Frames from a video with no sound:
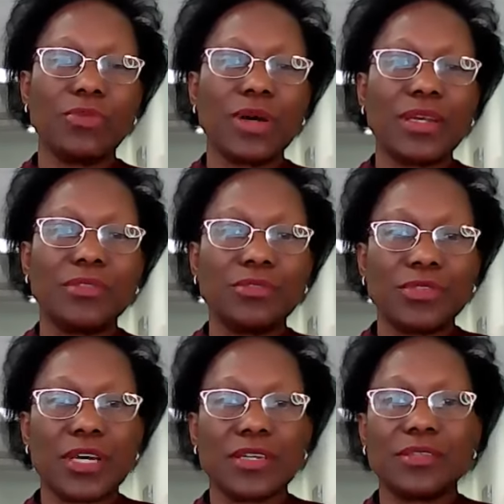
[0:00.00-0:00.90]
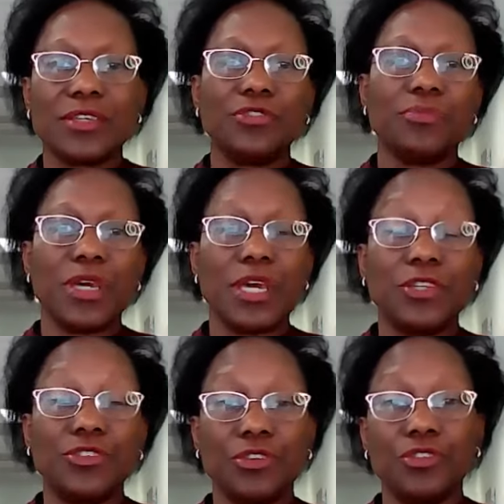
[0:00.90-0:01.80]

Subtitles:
what are those tasks that you may enjoy